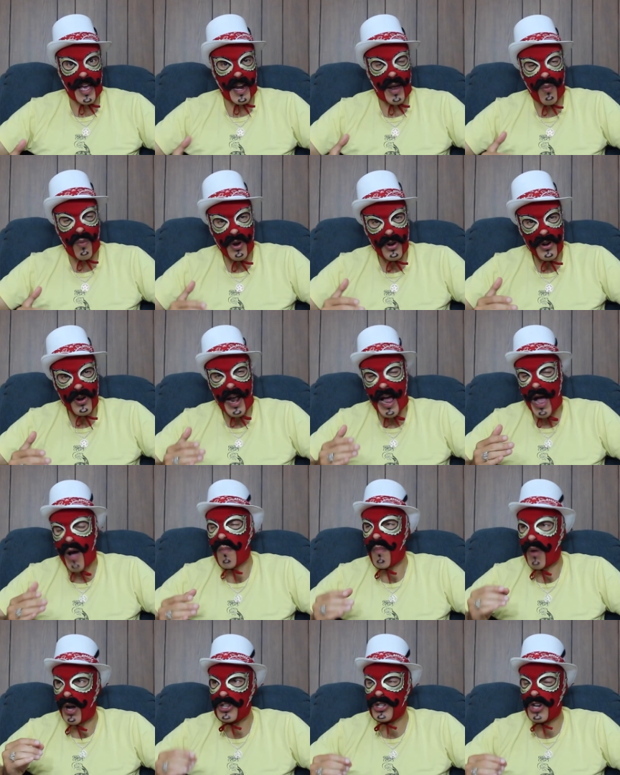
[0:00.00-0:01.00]
And I wonder how
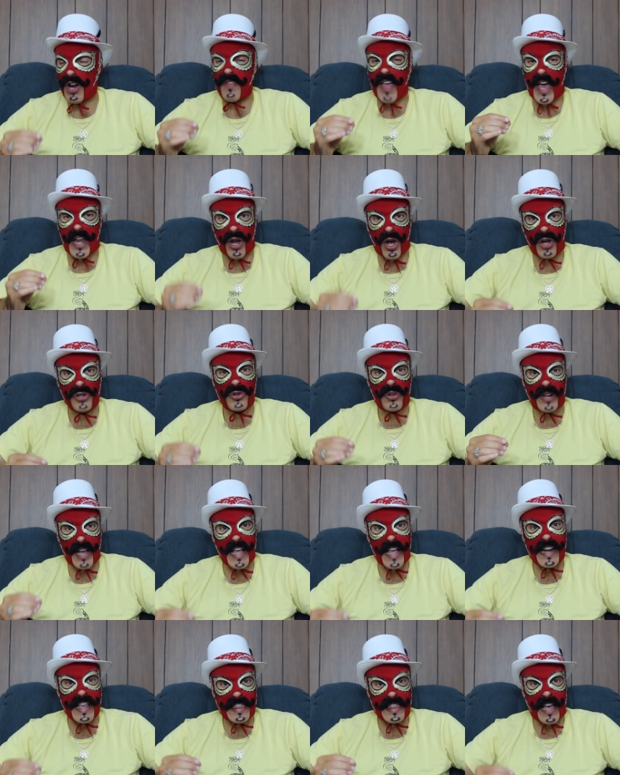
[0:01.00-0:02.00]
much of that one hundred
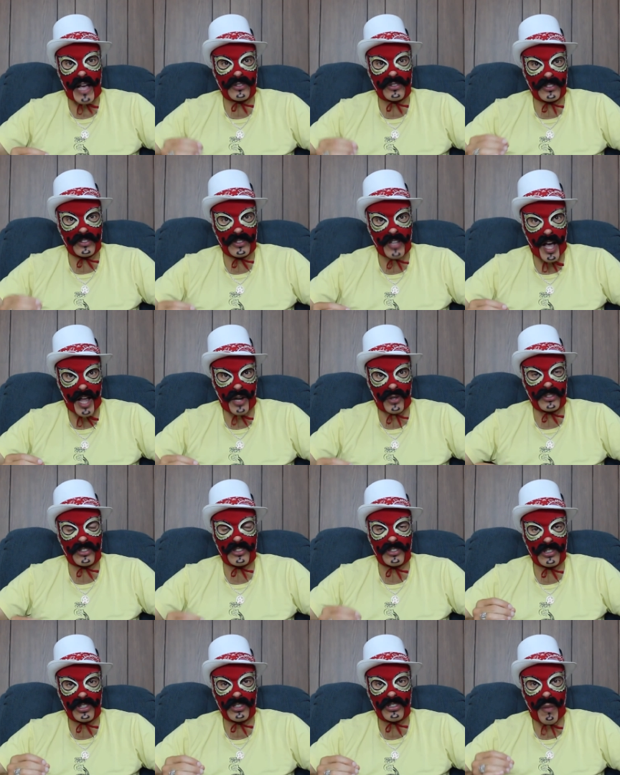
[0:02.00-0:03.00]
eighty thousand dollars
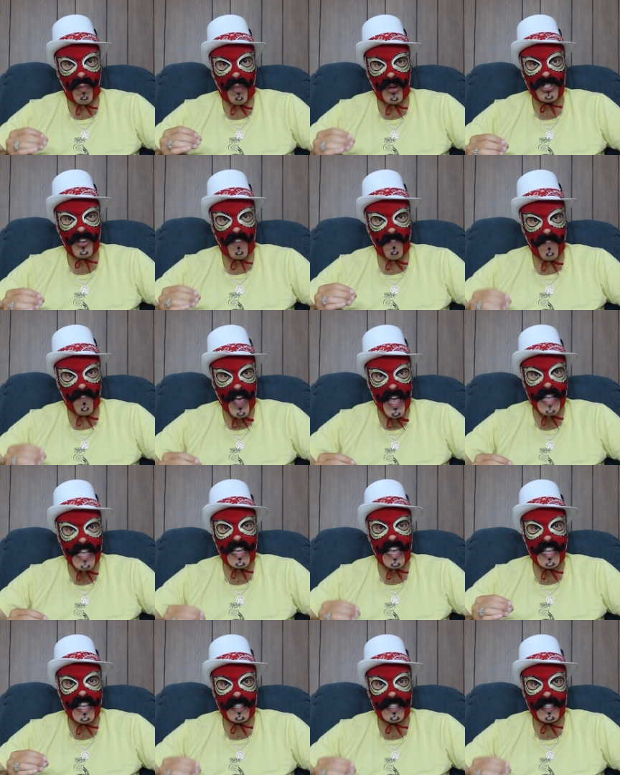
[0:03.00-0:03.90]
is just a bunch of vague,